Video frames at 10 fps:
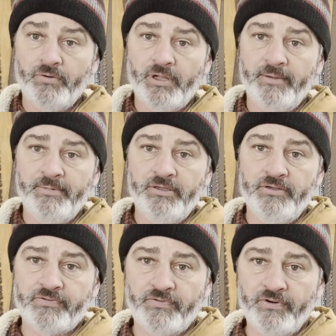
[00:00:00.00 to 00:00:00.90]
I mean,
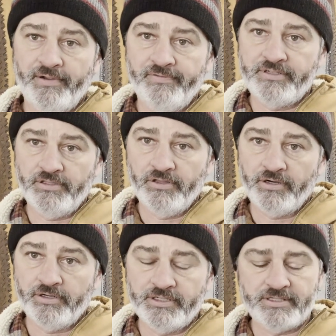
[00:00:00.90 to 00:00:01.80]
used for obviously
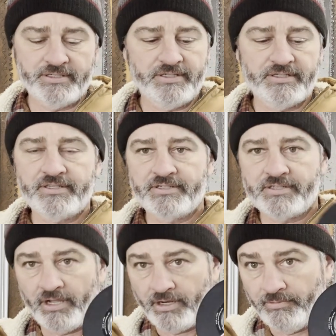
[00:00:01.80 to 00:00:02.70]
longer distances. This is
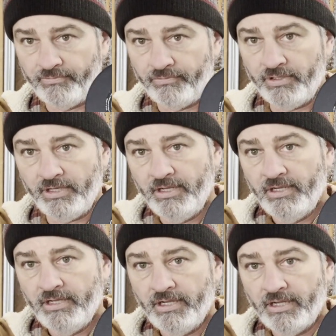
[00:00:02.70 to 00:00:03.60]
a 100-foot
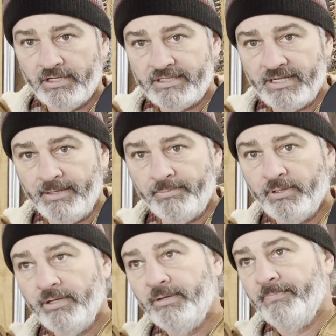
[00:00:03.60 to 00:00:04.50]
tape.
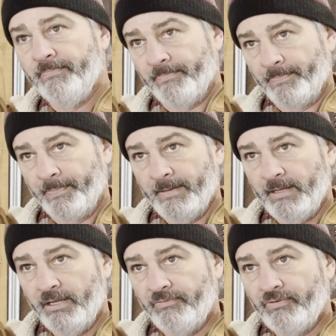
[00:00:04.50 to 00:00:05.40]

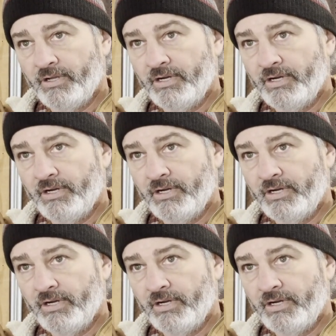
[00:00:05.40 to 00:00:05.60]
If you're gonna